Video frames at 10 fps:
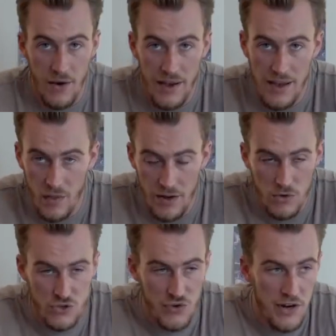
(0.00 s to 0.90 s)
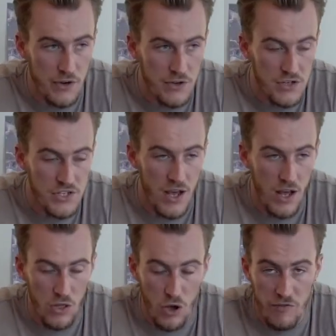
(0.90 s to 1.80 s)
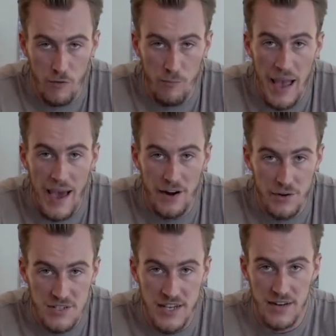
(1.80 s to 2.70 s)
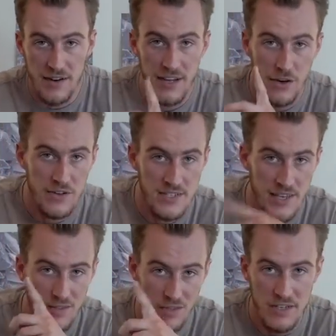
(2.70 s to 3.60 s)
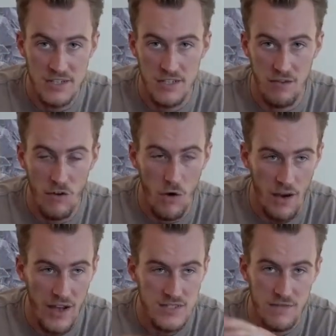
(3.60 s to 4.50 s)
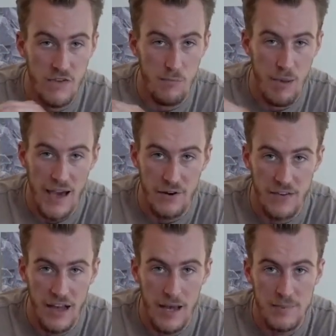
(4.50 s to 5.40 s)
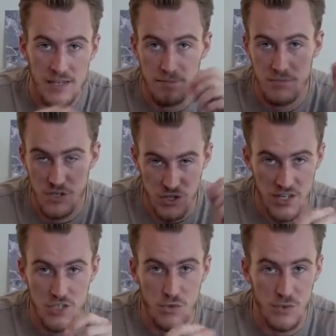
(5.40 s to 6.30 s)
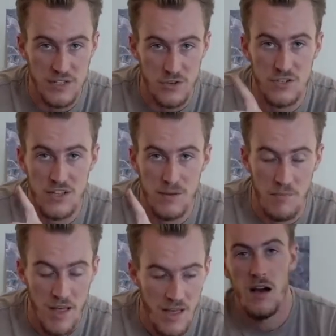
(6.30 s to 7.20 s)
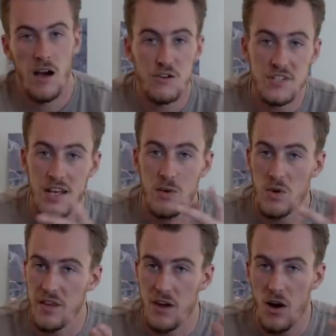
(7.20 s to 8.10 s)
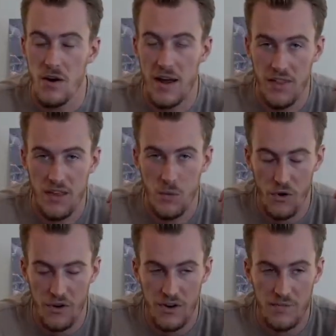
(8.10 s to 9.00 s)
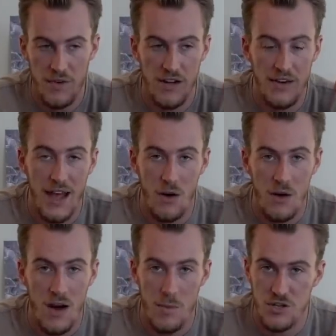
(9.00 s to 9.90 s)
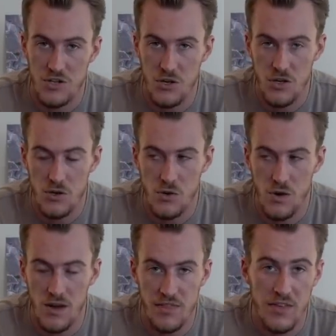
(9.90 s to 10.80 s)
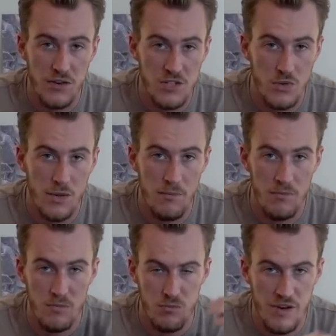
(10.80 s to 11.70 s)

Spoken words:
Now, analytical traders look for patterns, and here is a list of all kinds of different pattern types. I suggest you research them, understand what they are and how they work. Now, I'm going to show you Thinkorswim.